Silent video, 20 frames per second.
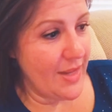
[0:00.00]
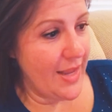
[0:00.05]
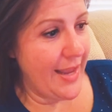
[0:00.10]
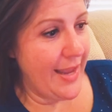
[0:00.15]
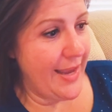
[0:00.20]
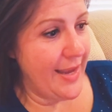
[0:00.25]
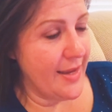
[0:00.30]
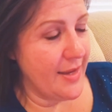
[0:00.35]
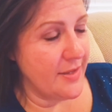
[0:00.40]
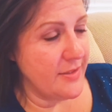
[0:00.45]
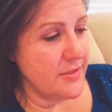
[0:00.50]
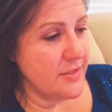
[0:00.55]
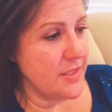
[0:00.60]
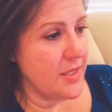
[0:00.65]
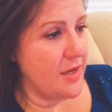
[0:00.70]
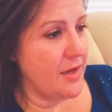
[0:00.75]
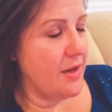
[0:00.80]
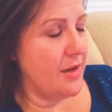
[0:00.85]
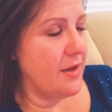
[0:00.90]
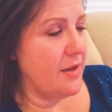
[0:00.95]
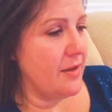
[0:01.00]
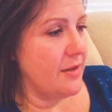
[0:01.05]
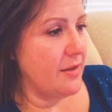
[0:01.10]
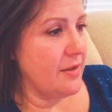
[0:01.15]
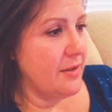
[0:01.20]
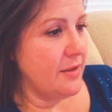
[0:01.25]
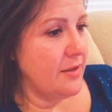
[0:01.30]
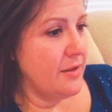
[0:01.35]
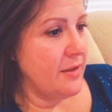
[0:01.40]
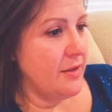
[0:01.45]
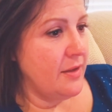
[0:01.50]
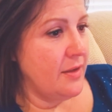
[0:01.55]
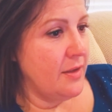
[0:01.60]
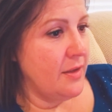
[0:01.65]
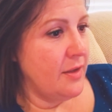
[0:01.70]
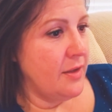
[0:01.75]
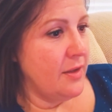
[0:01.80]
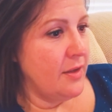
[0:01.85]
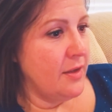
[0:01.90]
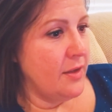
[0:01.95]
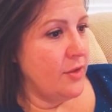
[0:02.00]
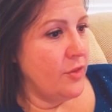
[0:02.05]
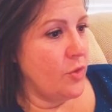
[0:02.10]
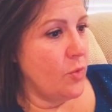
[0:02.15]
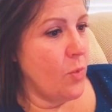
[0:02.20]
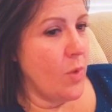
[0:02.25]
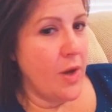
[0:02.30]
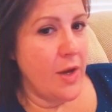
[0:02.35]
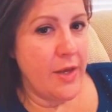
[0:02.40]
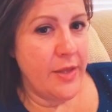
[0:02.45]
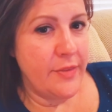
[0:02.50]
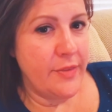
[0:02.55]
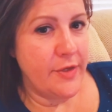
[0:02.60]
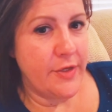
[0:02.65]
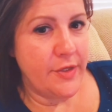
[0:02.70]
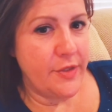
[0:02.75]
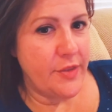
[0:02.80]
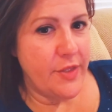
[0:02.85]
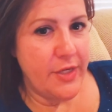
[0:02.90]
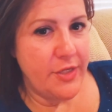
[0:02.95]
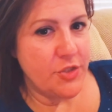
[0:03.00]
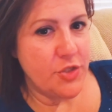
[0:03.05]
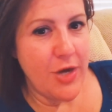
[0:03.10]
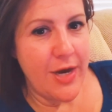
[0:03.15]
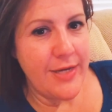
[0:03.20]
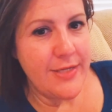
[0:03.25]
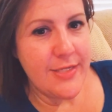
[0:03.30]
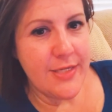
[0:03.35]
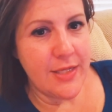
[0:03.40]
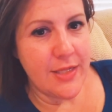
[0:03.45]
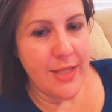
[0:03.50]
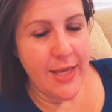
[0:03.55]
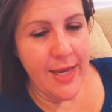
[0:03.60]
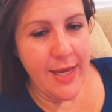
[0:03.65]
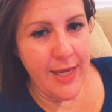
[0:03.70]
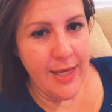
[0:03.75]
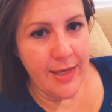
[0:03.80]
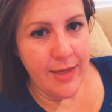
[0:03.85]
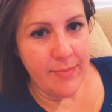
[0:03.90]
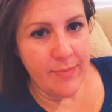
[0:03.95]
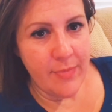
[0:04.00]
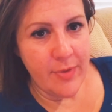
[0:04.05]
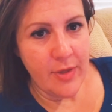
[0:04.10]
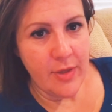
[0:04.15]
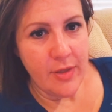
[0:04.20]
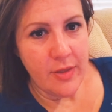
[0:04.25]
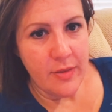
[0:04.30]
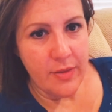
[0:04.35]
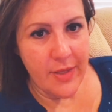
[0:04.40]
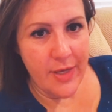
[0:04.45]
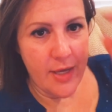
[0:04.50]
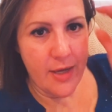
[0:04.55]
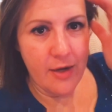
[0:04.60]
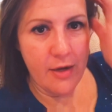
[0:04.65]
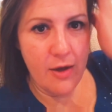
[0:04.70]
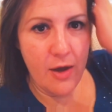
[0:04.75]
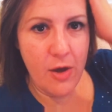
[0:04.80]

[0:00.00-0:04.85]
and the one that they tried to claim that,